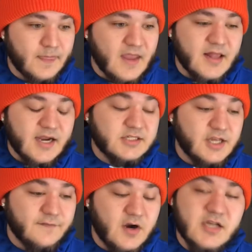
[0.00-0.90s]
And like I
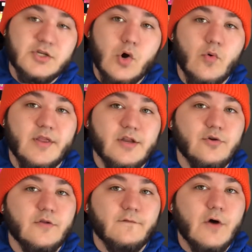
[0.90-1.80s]
said, if y'all guys know where they
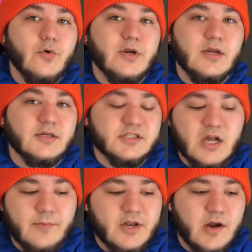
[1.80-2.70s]
do the voting, just
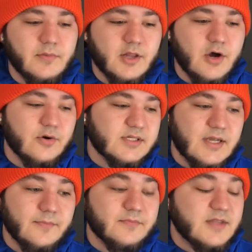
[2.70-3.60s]
comment down below because
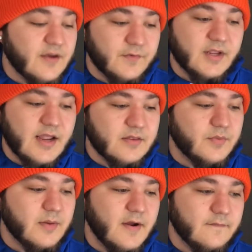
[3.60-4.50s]
I'm definitely gonna have to
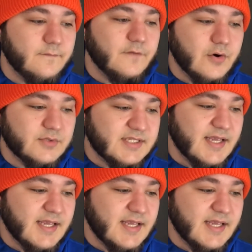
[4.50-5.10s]
put my votes